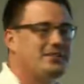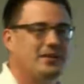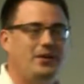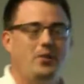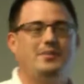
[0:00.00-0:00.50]

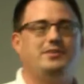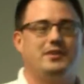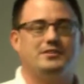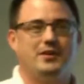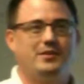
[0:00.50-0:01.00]
So open
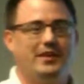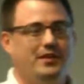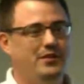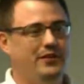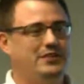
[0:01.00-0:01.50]
source. So the
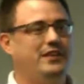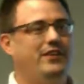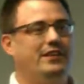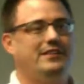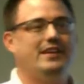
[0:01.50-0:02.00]
University of
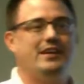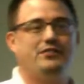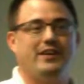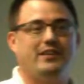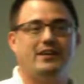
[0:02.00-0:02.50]
Helsinki in
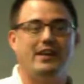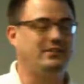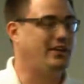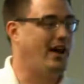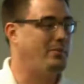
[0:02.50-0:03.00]
Finland gets
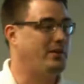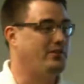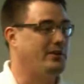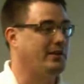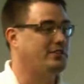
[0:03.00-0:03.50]
a copy of
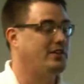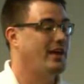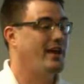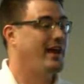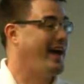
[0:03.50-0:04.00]
Unix.
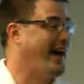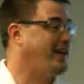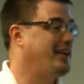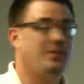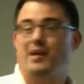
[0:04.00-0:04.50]
A
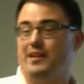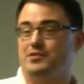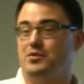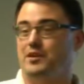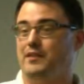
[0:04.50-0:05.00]
hacker named Linus
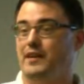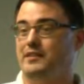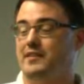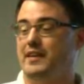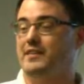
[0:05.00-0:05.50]
Torvalds
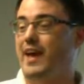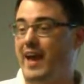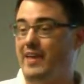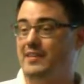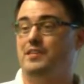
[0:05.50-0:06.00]
says,
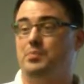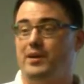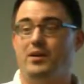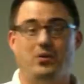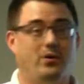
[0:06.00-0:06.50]
hey, this is
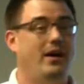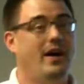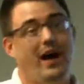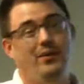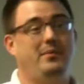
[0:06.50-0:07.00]
pretty cool.
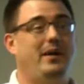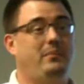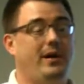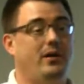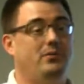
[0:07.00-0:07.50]
I want to make
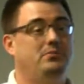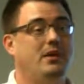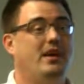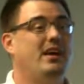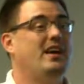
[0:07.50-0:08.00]
my own.
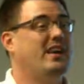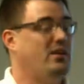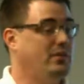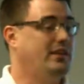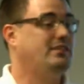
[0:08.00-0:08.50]
He
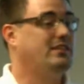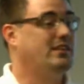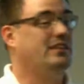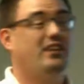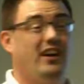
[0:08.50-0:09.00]
releases
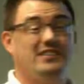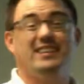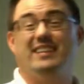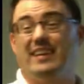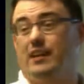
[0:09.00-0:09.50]
it, calls it
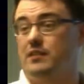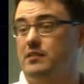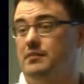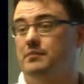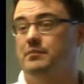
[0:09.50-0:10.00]
Linux.